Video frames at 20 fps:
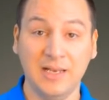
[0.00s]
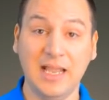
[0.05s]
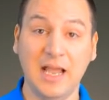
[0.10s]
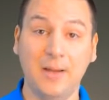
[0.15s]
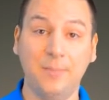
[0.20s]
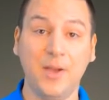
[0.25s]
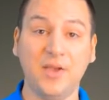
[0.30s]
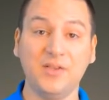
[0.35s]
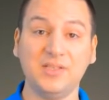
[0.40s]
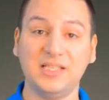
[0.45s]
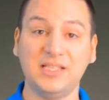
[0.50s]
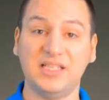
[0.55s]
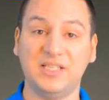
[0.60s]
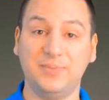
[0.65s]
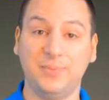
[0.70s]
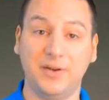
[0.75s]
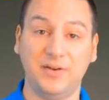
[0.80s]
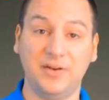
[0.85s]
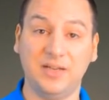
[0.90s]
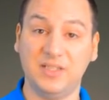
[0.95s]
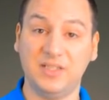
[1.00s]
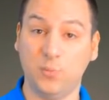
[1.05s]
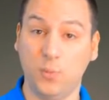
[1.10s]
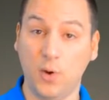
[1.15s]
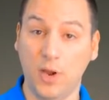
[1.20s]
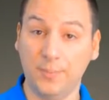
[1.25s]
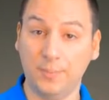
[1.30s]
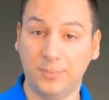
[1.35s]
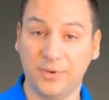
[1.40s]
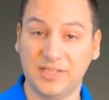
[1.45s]
Now, most experienced
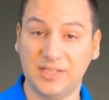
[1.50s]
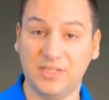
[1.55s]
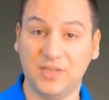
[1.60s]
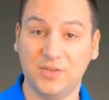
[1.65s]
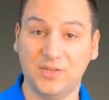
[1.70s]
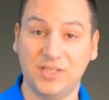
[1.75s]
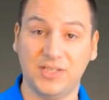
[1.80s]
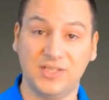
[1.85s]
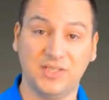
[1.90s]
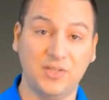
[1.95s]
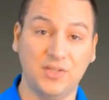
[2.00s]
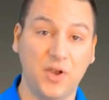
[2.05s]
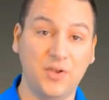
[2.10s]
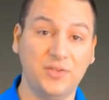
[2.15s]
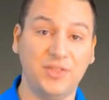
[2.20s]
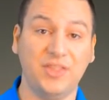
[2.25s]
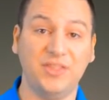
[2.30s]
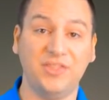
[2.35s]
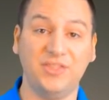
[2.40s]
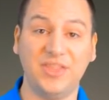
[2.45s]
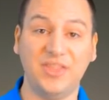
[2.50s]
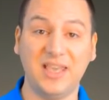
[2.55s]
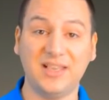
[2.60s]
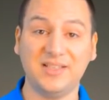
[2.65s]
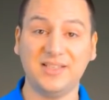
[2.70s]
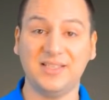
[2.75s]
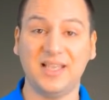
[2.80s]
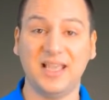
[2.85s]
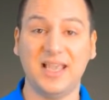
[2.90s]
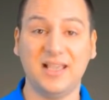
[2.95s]
WordPress users know that
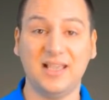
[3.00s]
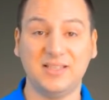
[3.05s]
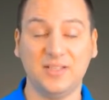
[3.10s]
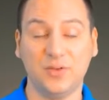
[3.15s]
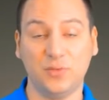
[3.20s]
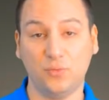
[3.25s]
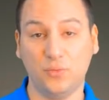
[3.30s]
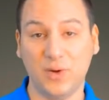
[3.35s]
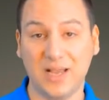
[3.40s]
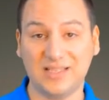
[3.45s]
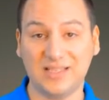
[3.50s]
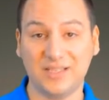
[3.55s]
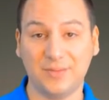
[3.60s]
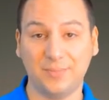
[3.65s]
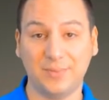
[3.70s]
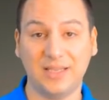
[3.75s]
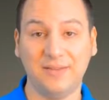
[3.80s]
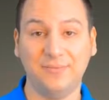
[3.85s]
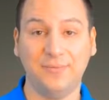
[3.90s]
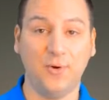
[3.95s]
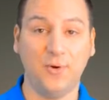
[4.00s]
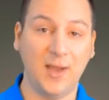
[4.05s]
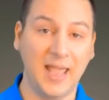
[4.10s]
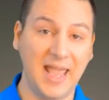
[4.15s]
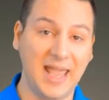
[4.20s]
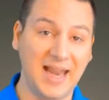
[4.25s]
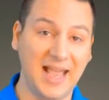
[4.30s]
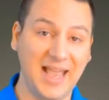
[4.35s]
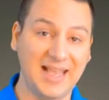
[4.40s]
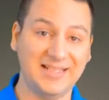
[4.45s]
this is a recipe for
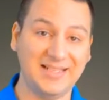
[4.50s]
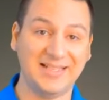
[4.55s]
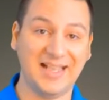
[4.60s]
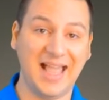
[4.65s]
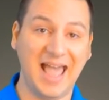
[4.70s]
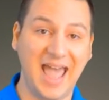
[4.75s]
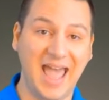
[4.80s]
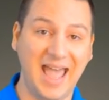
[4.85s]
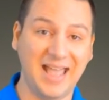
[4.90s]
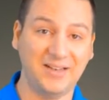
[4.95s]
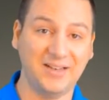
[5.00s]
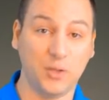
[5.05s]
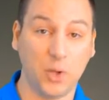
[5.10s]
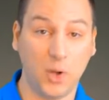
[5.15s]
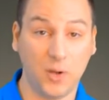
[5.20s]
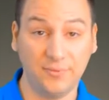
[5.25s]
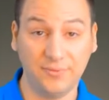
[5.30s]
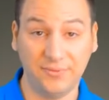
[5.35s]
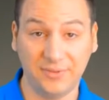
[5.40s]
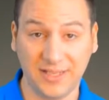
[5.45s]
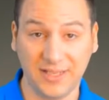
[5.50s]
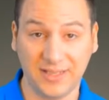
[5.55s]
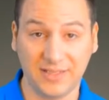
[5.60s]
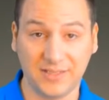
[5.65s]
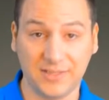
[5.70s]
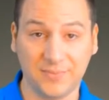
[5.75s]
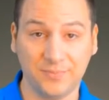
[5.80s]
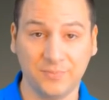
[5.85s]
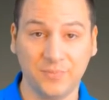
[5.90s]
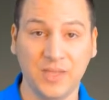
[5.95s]
headaches and
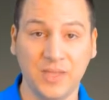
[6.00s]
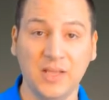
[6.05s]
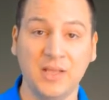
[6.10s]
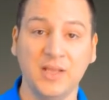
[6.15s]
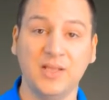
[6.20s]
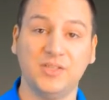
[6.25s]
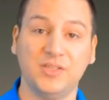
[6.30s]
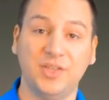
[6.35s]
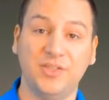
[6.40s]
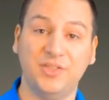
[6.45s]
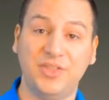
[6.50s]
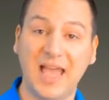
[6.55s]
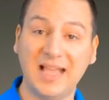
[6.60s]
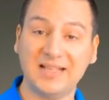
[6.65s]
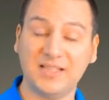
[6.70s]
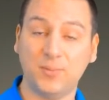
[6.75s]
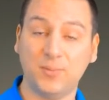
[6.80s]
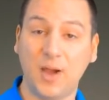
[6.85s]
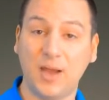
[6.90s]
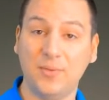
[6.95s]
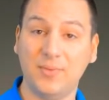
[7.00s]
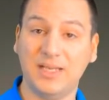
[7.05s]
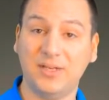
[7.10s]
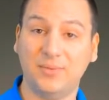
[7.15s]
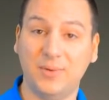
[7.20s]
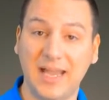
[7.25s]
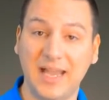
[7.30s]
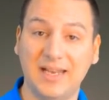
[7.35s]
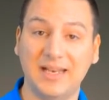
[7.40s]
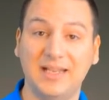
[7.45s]
conflicts. So that's why we
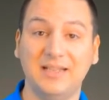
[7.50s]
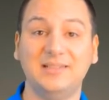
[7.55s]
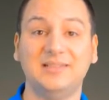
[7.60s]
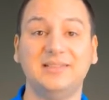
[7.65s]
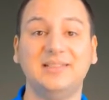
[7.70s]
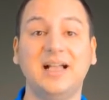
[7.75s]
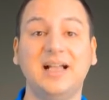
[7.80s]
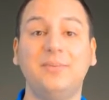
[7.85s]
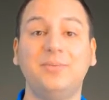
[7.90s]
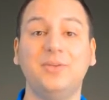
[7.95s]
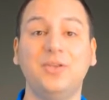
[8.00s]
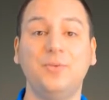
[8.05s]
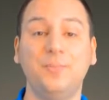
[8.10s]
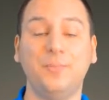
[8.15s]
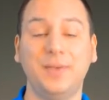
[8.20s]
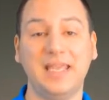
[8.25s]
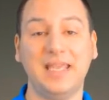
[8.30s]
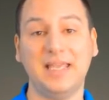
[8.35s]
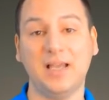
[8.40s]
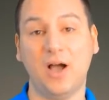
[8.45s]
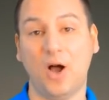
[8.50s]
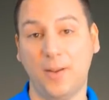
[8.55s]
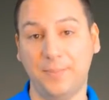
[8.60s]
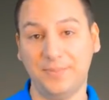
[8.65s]
created Wp